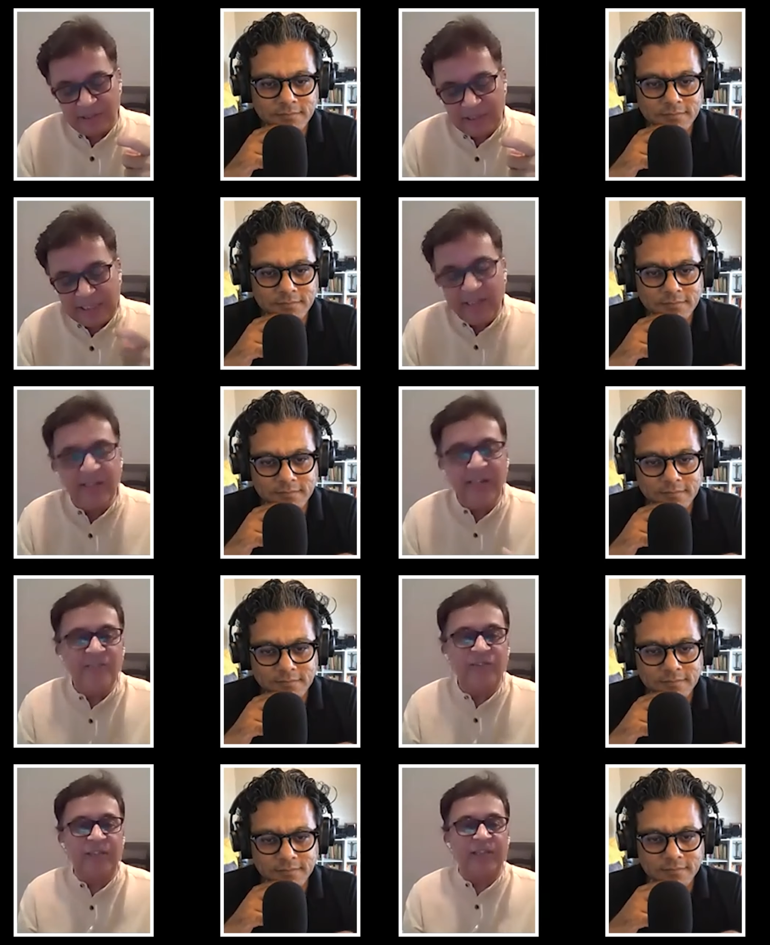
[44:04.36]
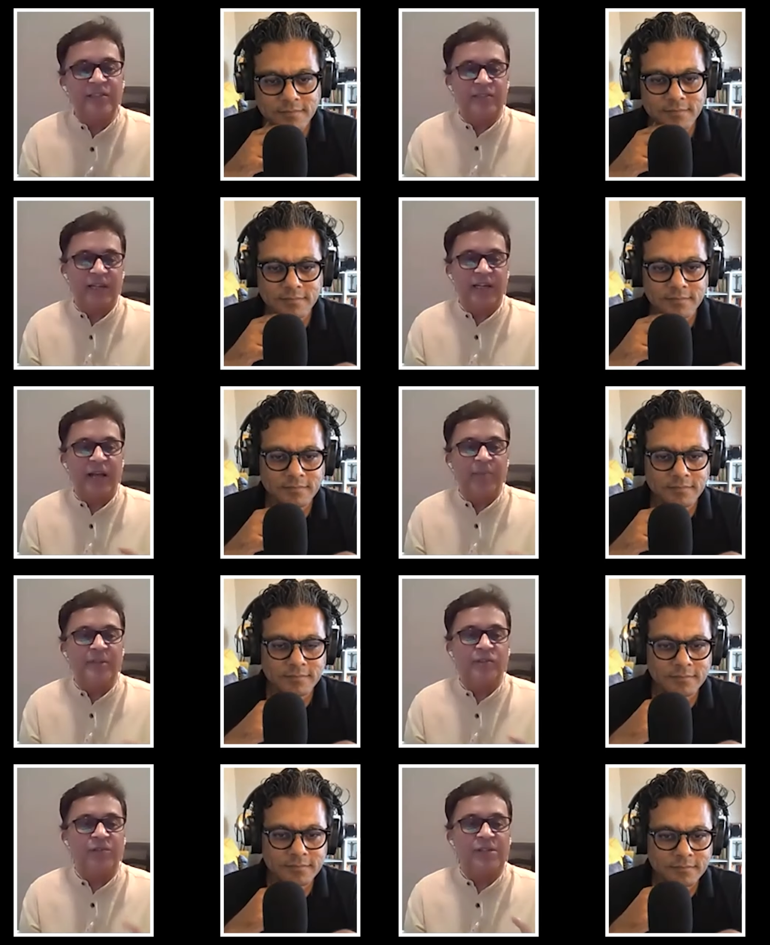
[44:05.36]
Speaker 1: inherent strengths and
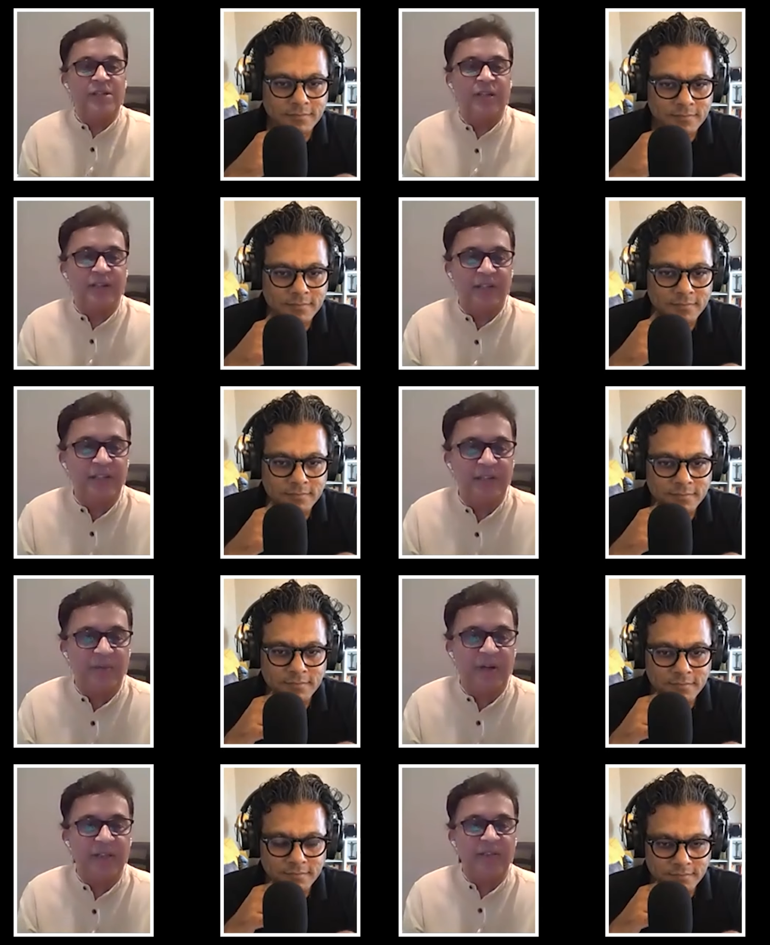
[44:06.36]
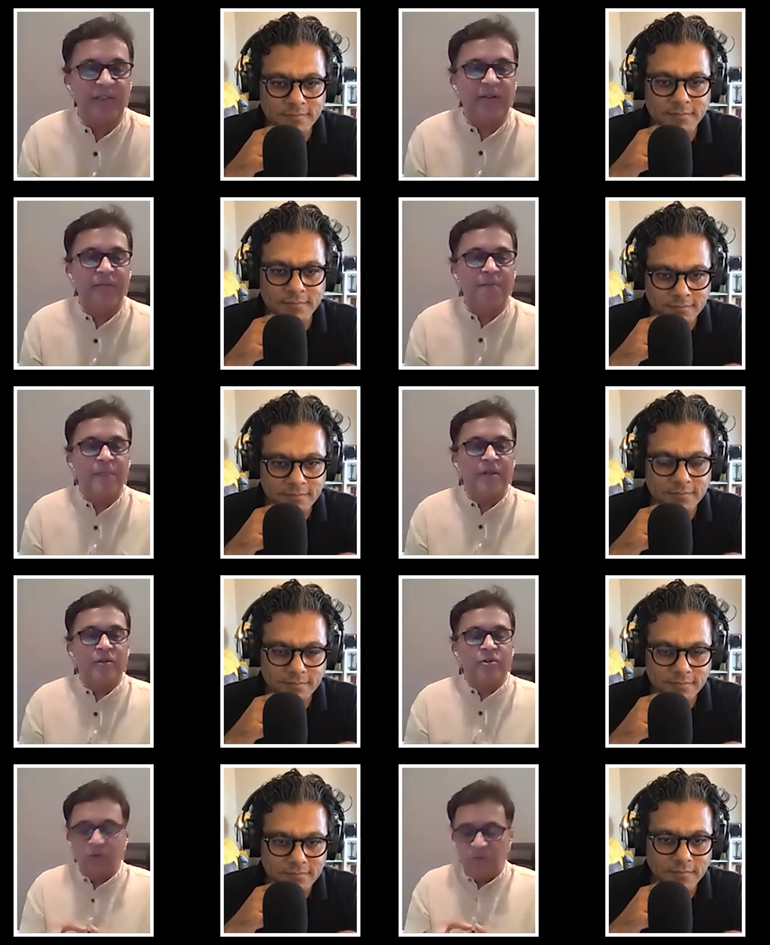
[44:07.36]
habits of Indian market. Mm.
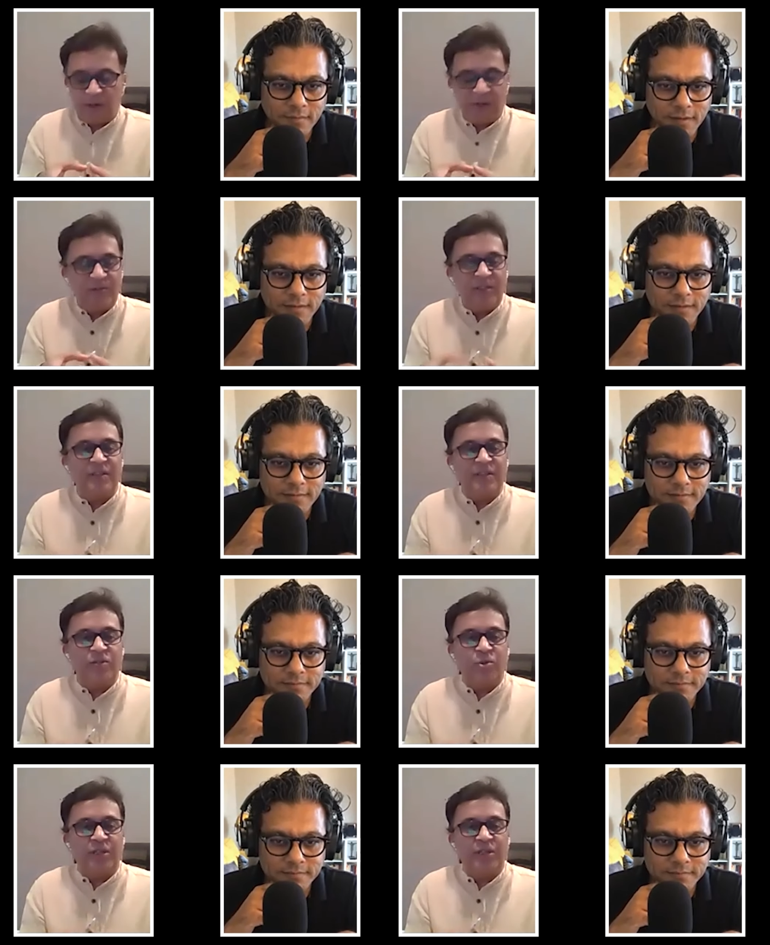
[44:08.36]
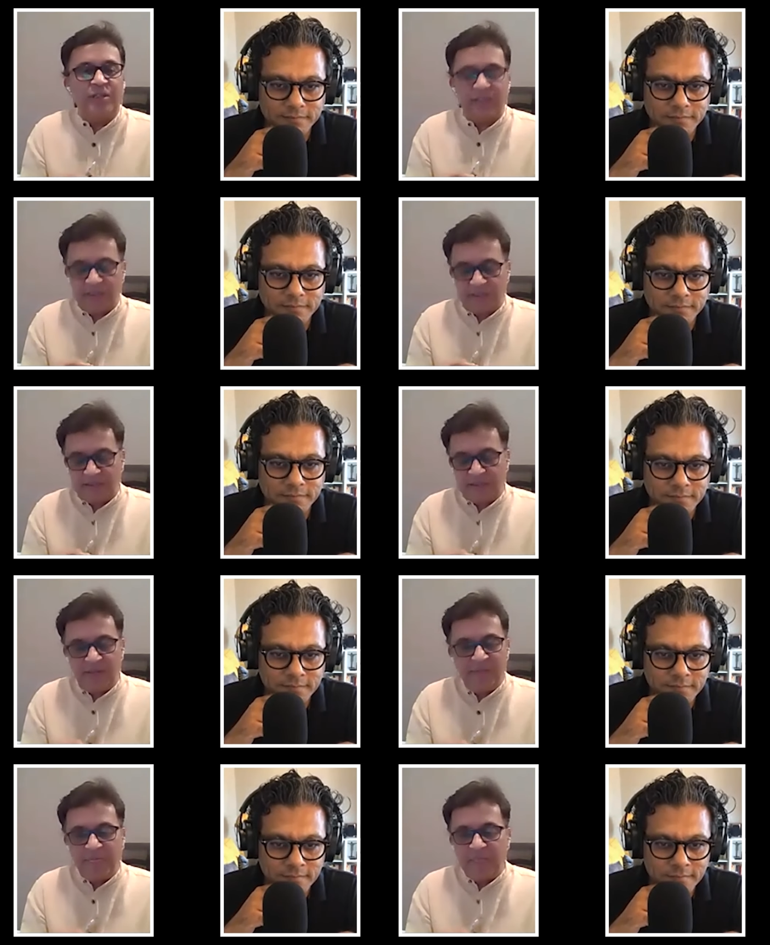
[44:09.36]
So one of the things they're doing is
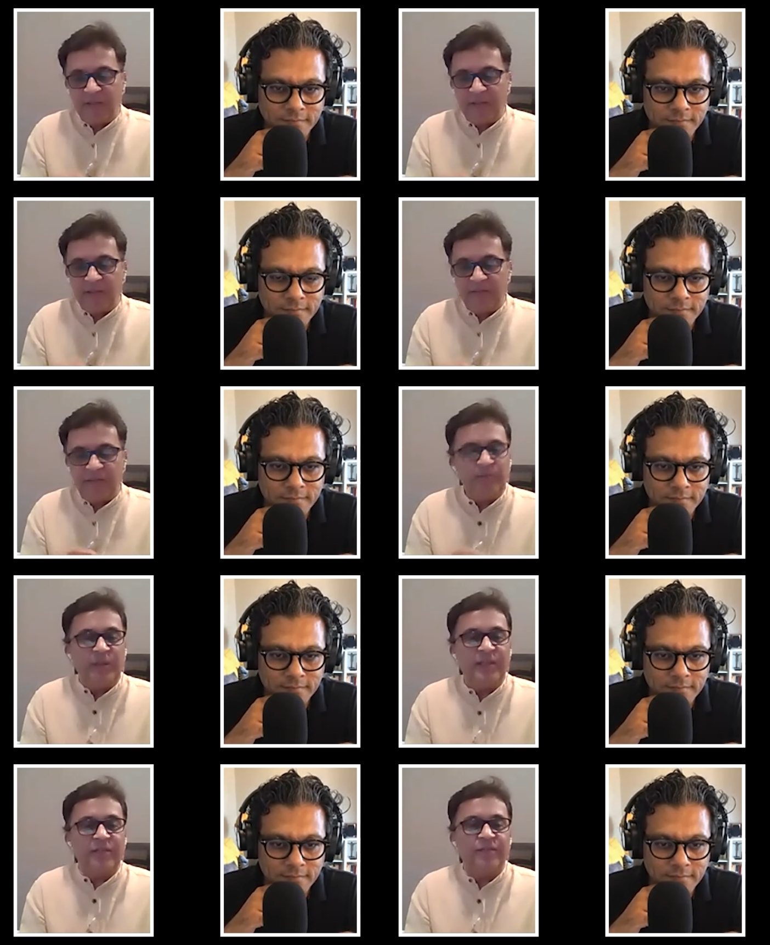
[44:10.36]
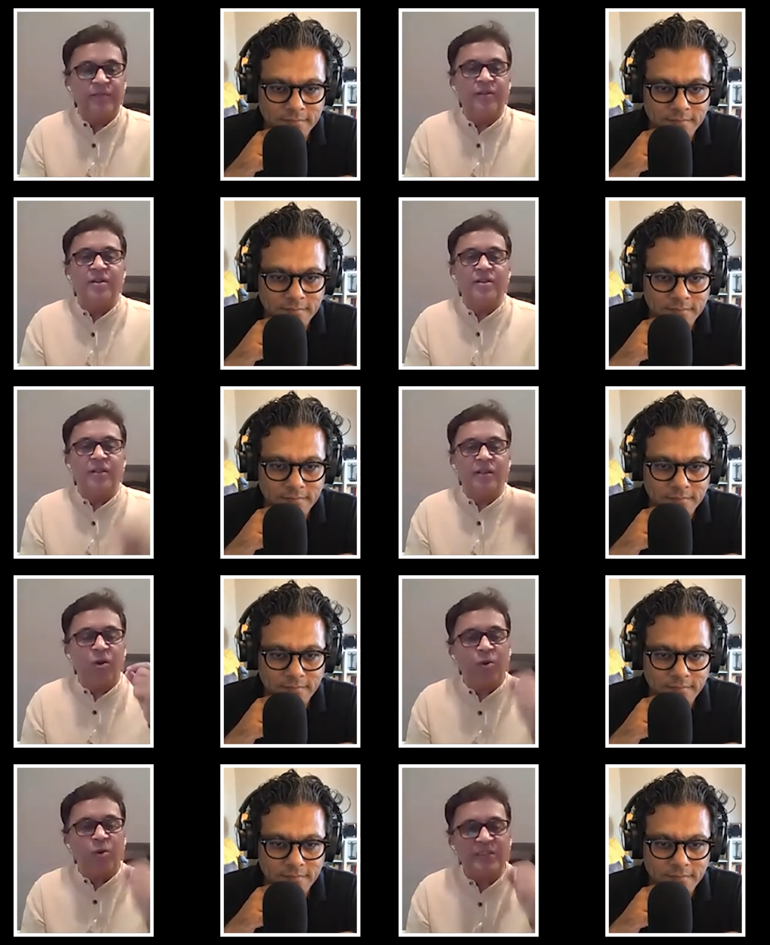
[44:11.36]
we believe the
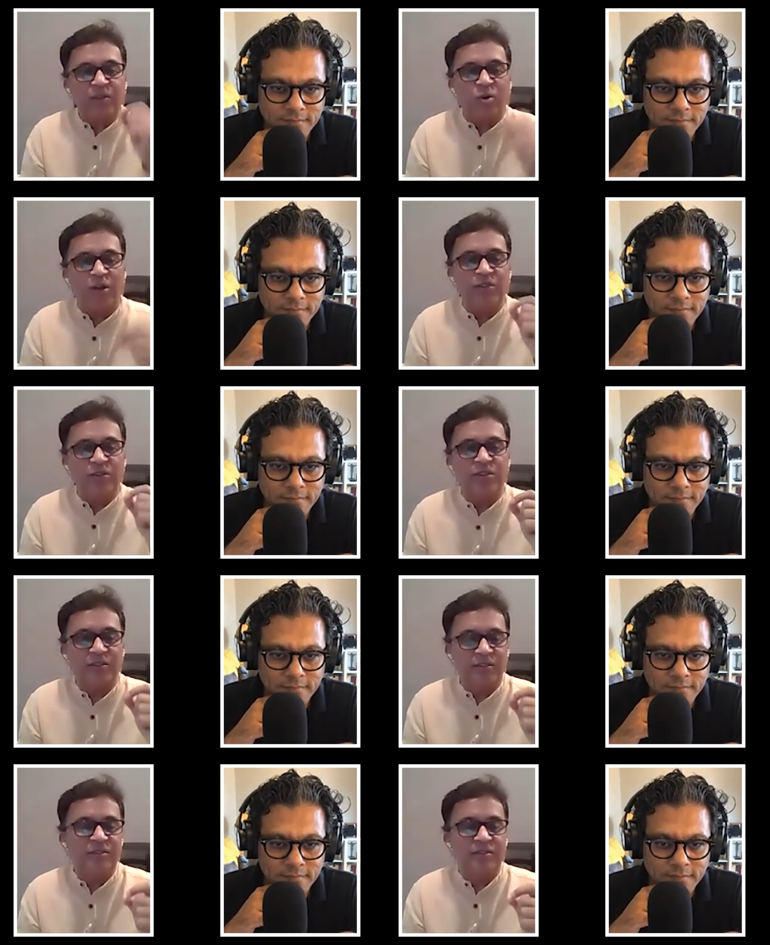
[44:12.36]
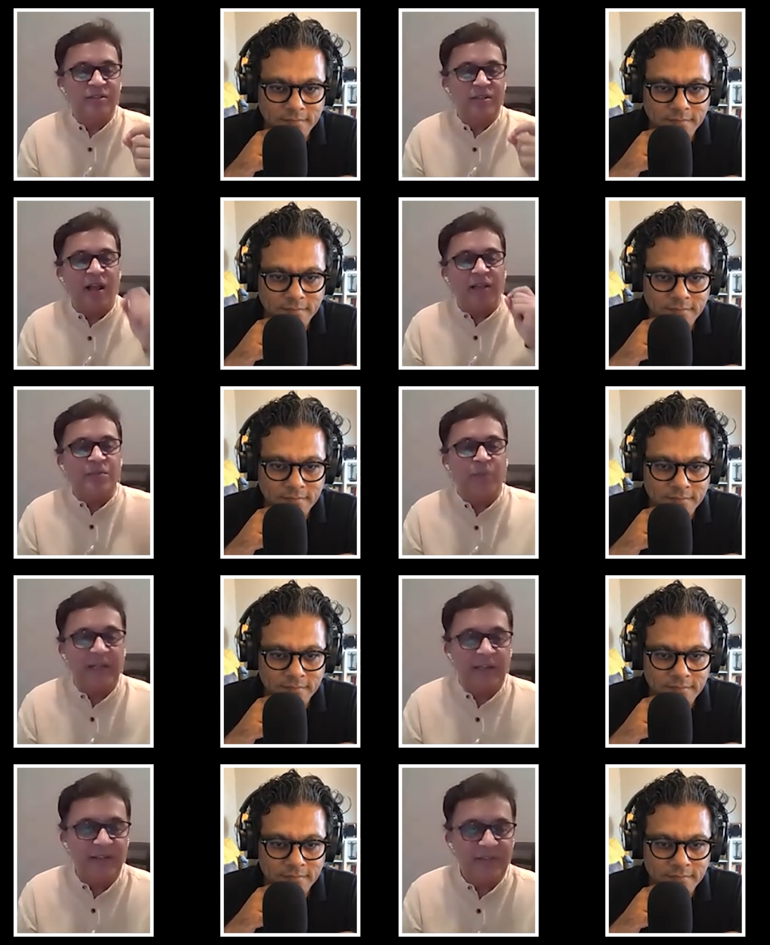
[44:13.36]
lowest cost last
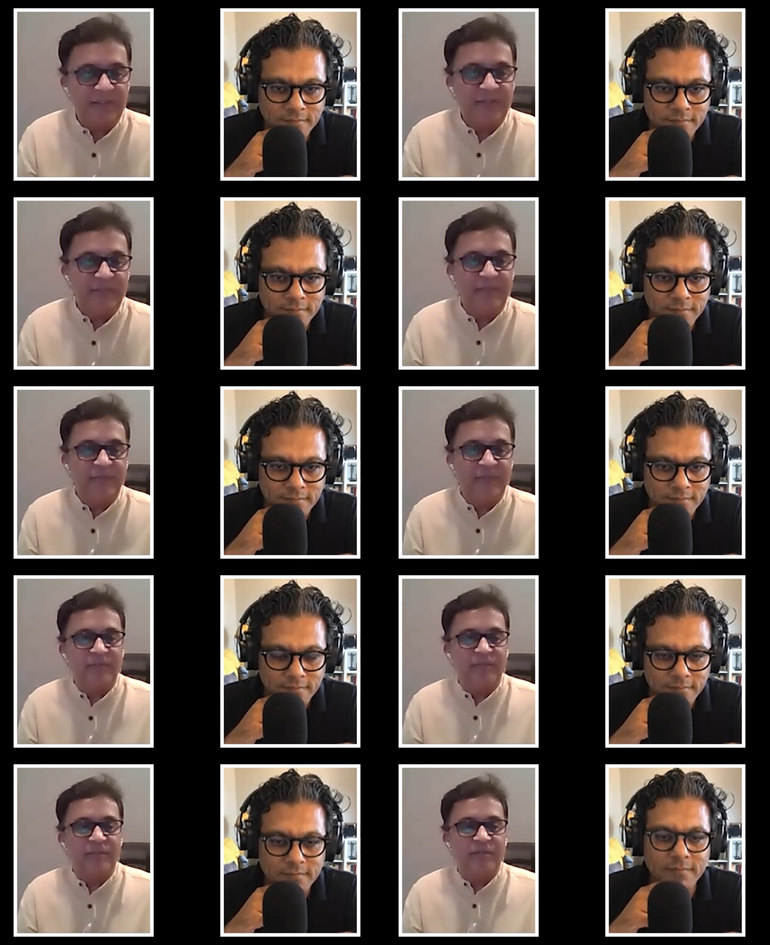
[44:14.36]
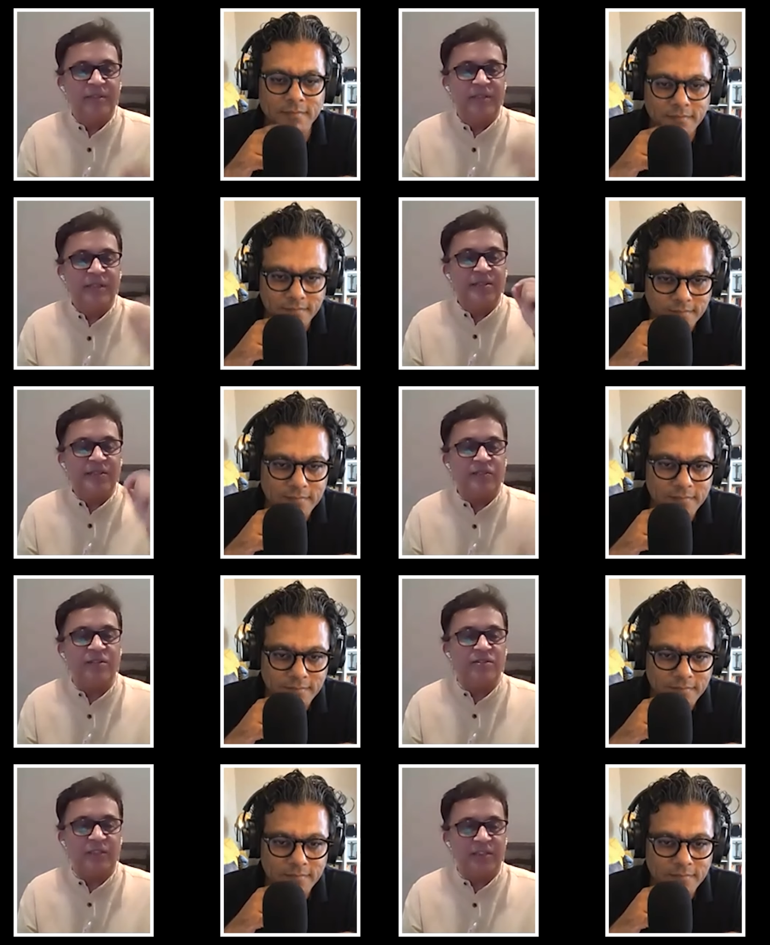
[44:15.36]
mile in this
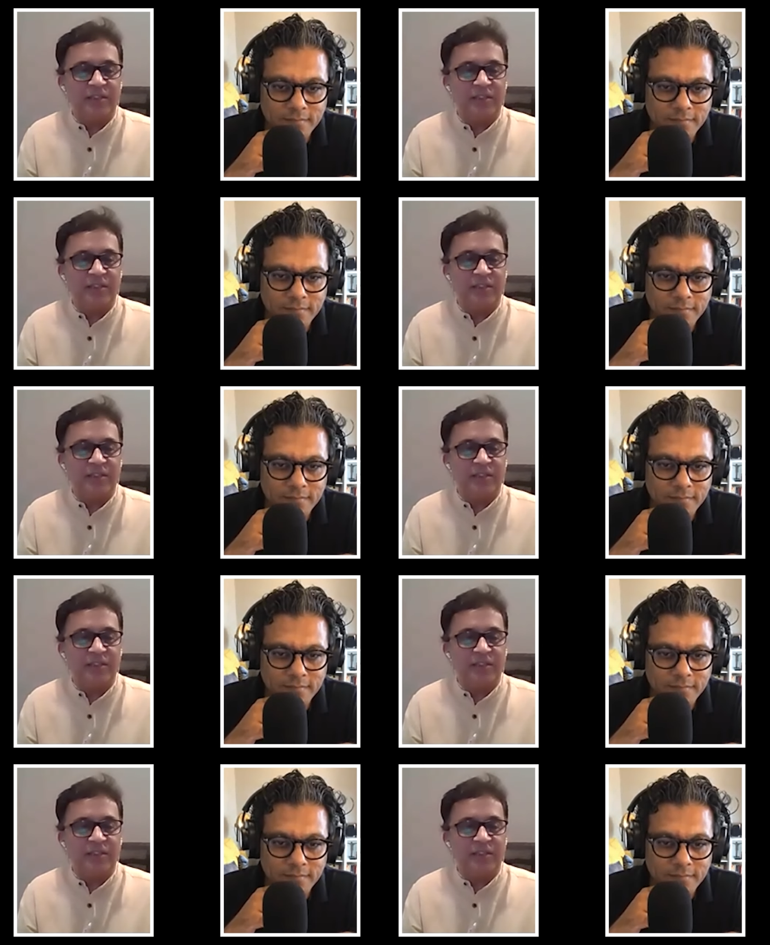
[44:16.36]
country